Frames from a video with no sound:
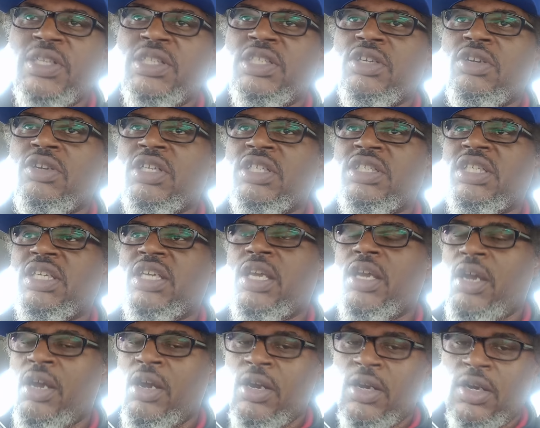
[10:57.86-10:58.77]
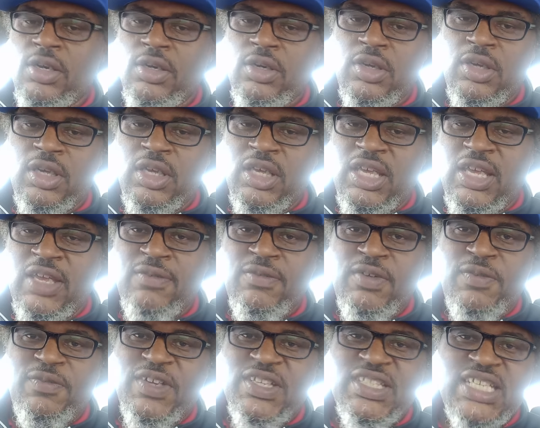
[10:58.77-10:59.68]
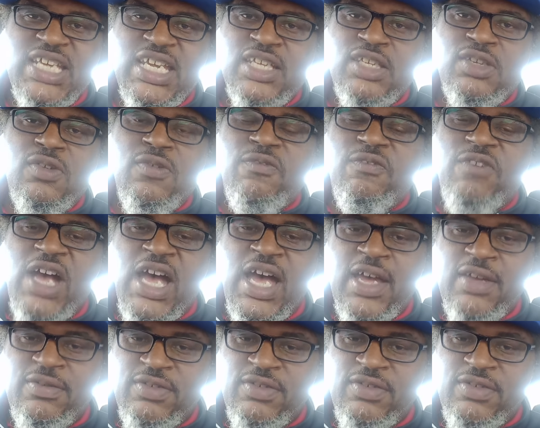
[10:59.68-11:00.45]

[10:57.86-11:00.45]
towards a car, even if it take you 5